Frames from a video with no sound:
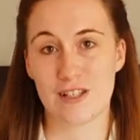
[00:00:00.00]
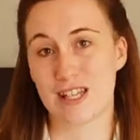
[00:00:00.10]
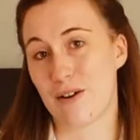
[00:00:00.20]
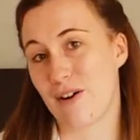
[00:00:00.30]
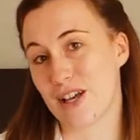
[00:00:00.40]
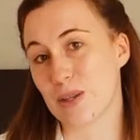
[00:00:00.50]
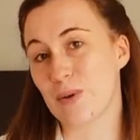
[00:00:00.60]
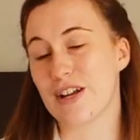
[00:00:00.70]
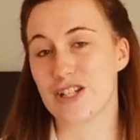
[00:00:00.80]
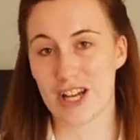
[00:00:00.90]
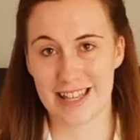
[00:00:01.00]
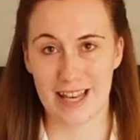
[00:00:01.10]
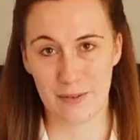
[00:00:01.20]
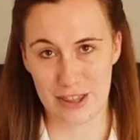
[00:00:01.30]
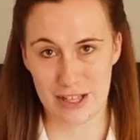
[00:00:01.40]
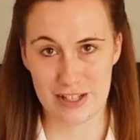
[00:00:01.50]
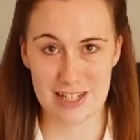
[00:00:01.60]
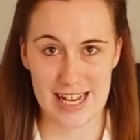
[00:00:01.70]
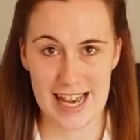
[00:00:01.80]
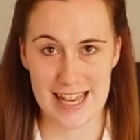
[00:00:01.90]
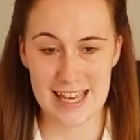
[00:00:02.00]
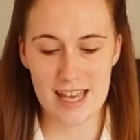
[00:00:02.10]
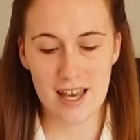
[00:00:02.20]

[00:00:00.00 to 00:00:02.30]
so I thought I'd share that with you today.